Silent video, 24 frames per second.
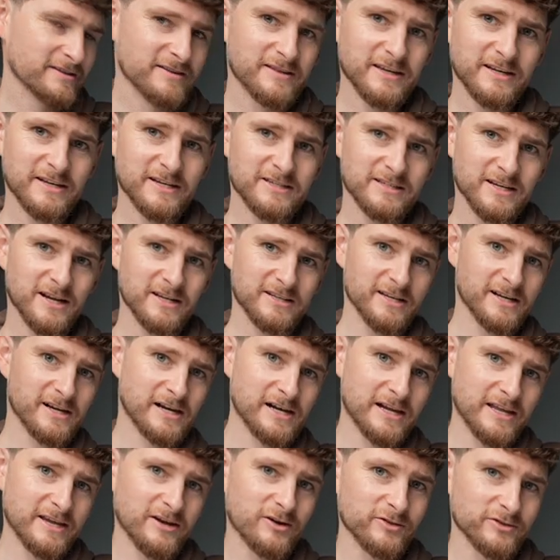They decided to
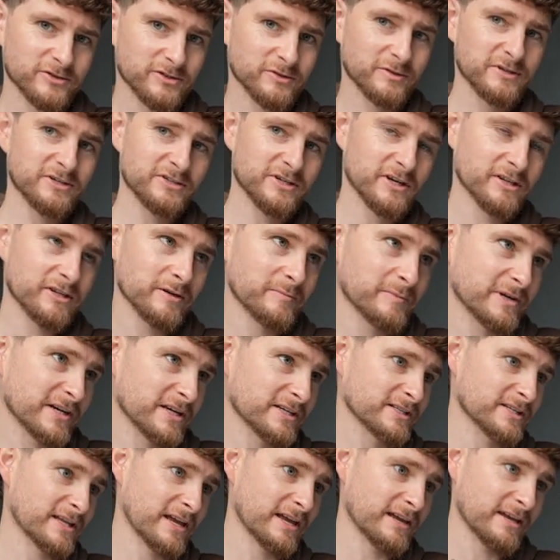cling on to each other
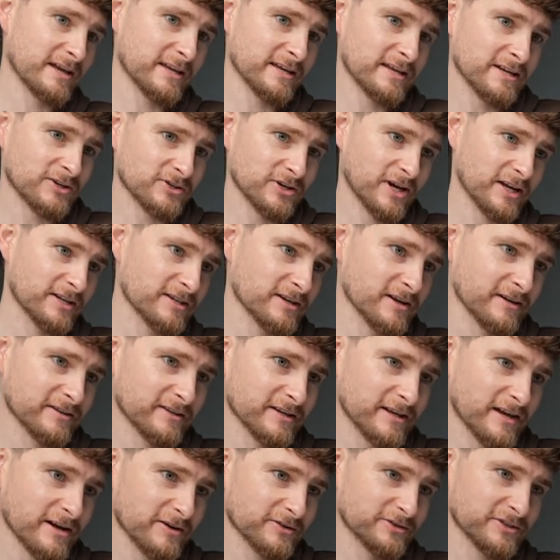because they each had
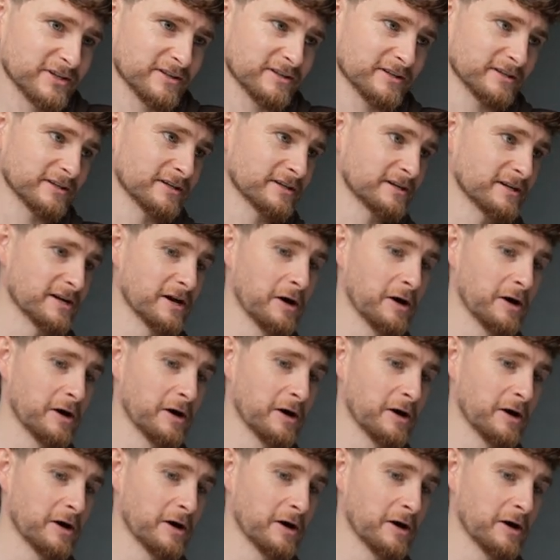nothing else either.